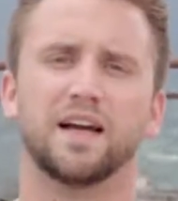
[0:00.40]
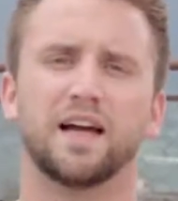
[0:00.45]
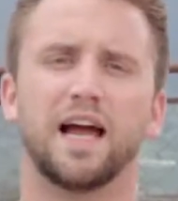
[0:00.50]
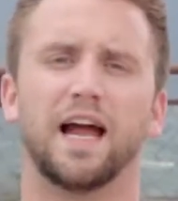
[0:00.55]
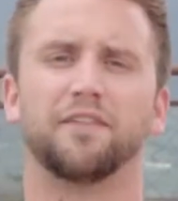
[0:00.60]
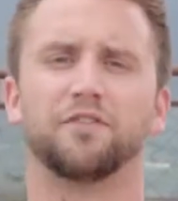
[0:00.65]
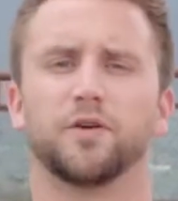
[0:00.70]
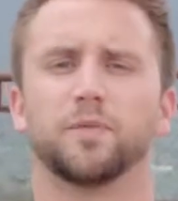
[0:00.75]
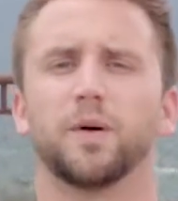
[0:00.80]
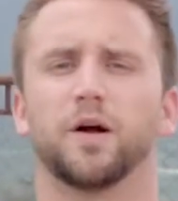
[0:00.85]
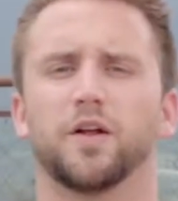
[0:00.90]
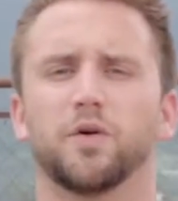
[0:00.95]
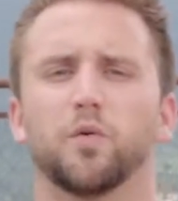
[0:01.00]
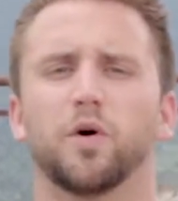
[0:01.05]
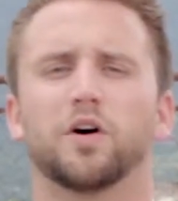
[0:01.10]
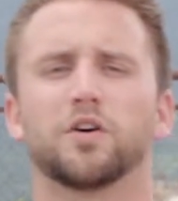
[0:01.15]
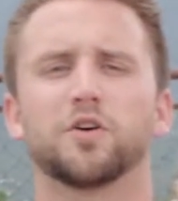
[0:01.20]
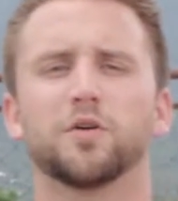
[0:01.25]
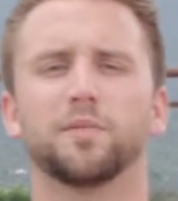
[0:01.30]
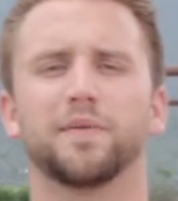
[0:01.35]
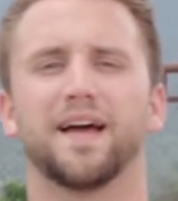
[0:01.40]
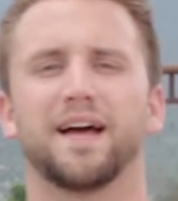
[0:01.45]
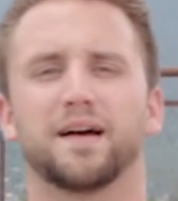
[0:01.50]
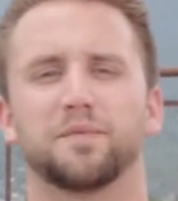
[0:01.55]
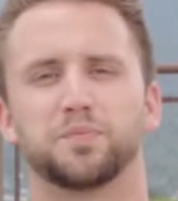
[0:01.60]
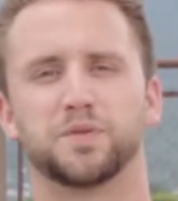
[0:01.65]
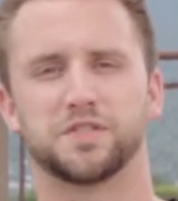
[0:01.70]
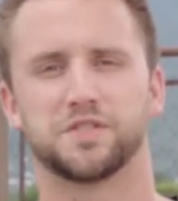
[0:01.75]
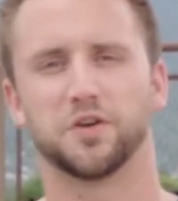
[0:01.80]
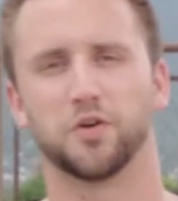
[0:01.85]
Hey everybody, welcome to
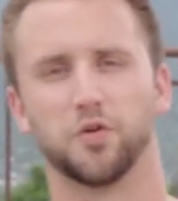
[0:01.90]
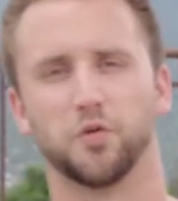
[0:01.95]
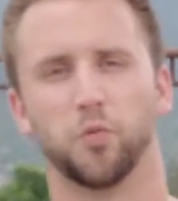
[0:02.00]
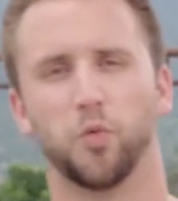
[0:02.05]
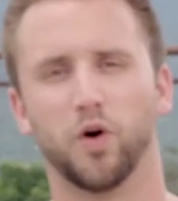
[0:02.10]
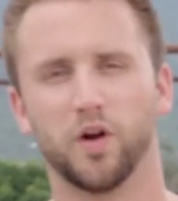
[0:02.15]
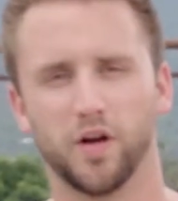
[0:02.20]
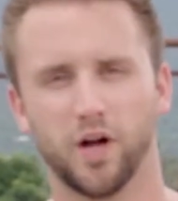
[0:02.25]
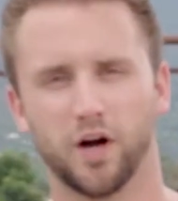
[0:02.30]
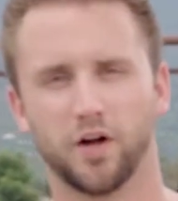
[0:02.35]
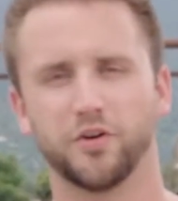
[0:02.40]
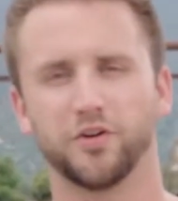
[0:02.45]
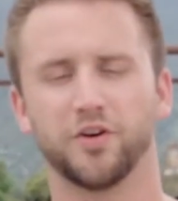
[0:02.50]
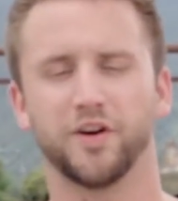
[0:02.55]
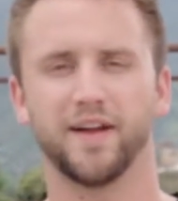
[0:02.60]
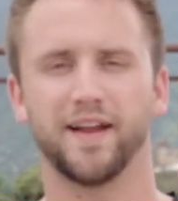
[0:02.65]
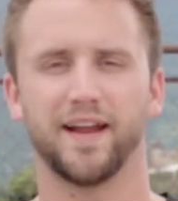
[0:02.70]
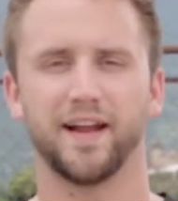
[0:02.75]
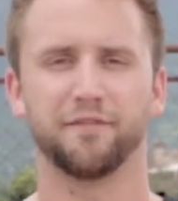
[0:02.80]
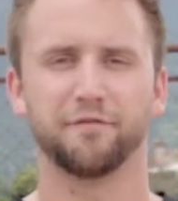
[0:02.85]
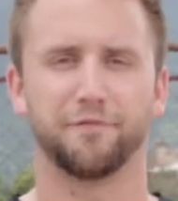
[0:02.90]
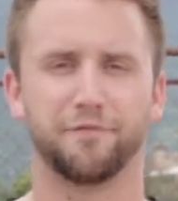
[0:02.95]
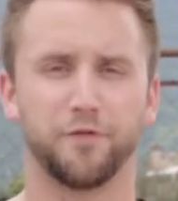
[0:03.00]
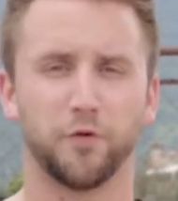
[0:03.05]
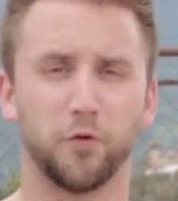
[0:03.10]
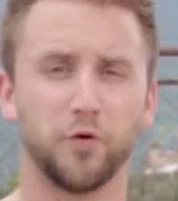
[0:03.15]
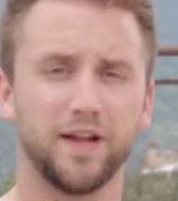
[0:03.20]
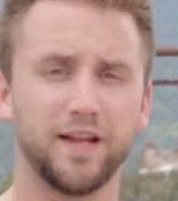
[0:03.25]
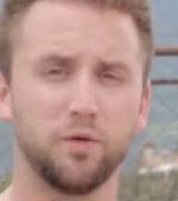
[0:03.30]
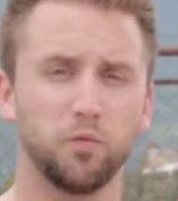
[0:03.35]
episode
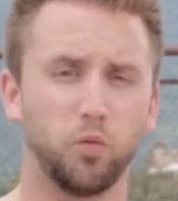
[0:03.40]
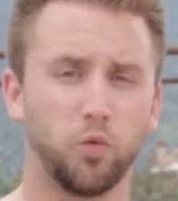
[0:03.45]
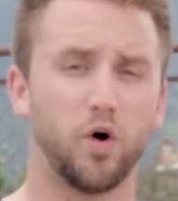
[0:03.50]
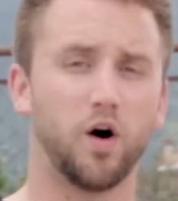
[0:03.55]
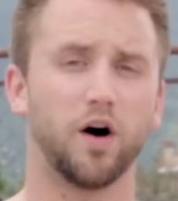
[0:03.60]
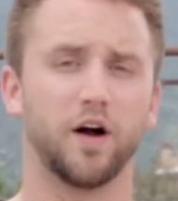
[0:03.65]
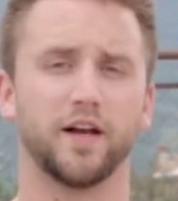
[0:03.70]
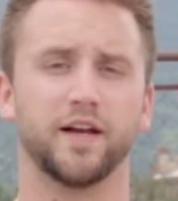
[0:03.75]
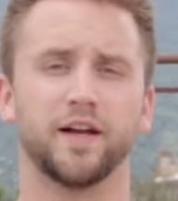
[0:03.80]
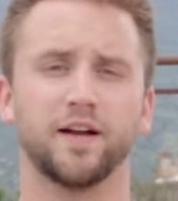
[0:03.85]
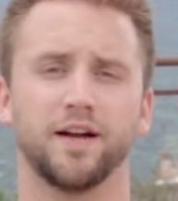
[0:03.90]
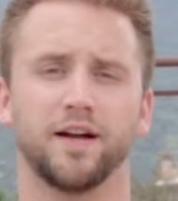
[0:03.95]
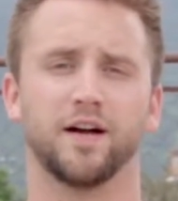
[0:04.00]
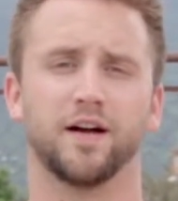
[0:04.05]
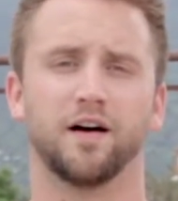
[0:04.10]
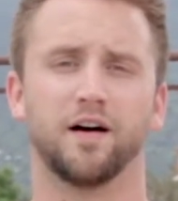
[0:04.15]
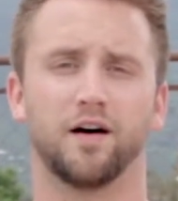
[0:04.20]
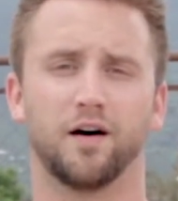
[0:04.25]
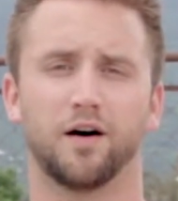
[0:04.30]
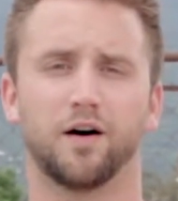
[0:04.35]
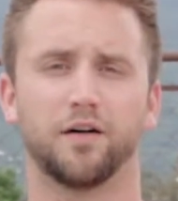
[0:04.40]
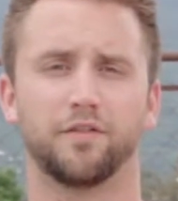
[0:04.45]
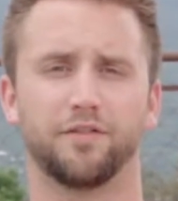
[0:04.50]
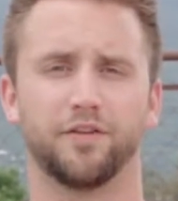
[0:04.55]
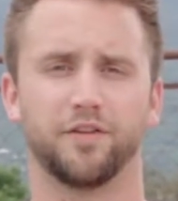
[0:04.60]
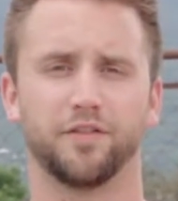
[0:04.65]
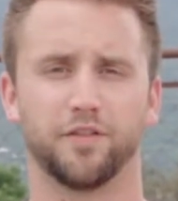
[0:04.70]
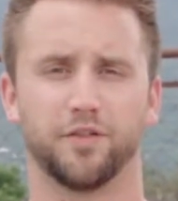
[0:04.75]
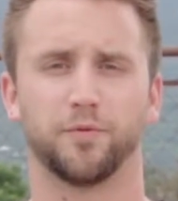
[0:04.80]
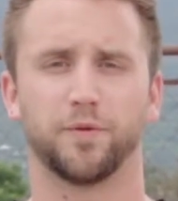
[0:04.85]
141
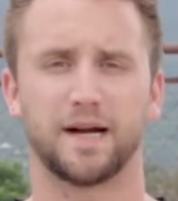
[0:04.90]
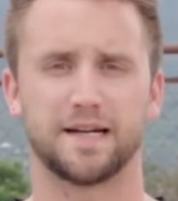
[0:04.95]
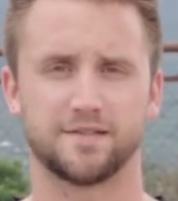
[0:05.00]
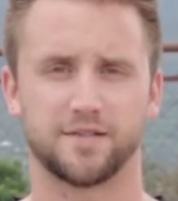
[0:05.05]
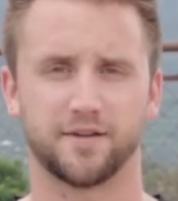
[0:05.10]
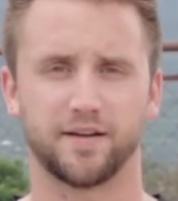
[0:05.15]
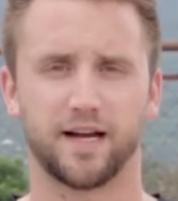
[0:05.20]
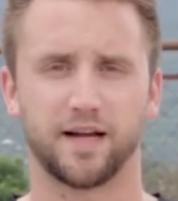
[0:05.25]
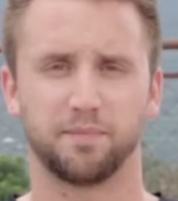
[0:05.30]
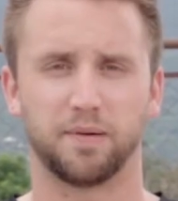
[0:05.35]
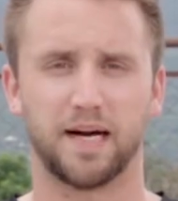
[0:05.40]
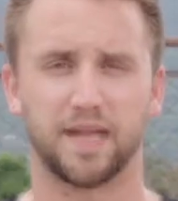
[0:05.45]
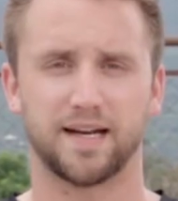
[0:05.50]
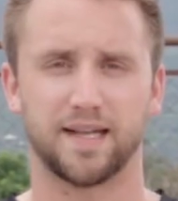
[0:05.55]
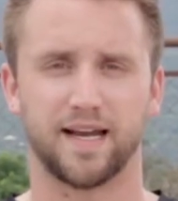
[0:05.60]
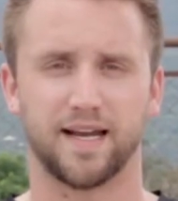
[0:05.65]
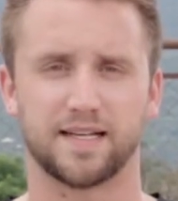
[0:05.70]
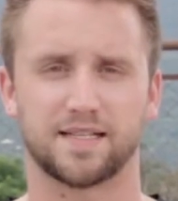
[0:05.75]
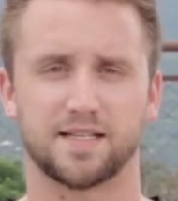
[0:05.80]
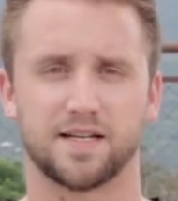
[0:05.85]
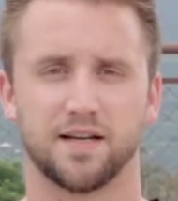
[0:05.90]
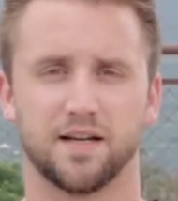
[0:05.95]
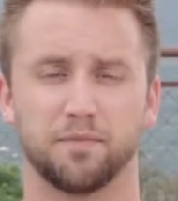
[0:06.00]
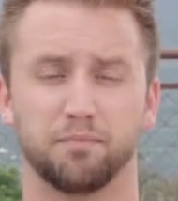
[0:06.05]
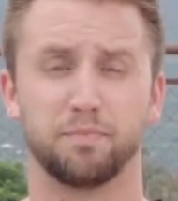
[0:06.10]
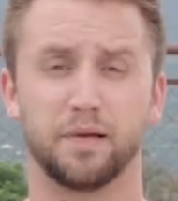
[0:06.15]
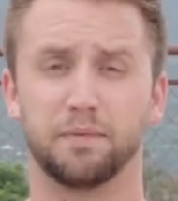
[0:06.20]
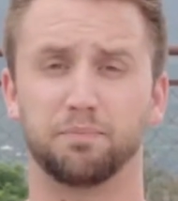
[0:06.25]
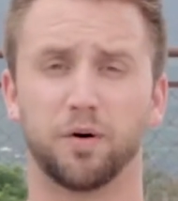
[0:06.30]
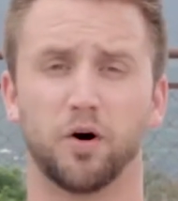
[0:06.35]
of the Rise or Die podcast.
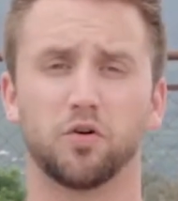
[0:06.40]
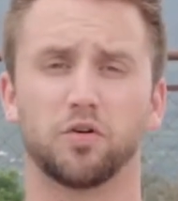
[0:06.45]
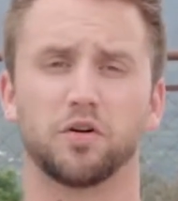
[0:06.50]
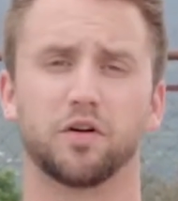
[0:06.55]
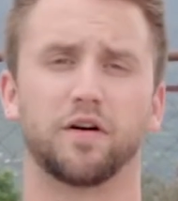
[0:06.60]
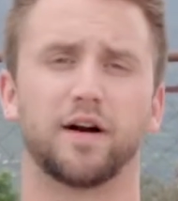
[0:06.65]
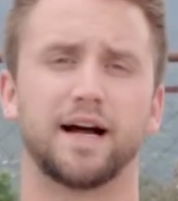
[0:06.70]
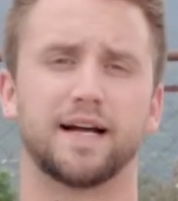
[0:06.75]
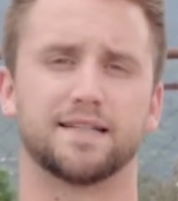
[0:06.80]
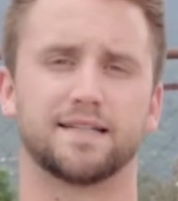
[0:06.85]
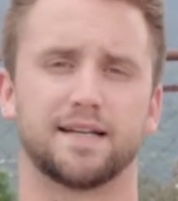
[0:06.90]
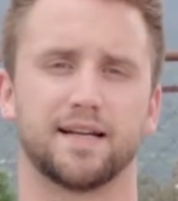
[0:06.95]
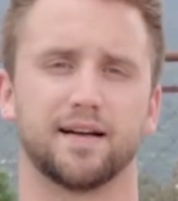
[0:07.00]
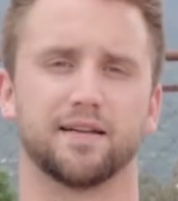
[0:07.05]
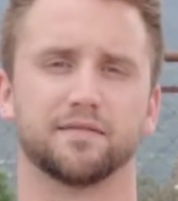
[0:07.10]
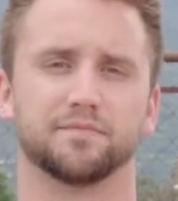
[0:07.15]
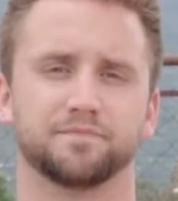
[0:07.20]
Be polarizing.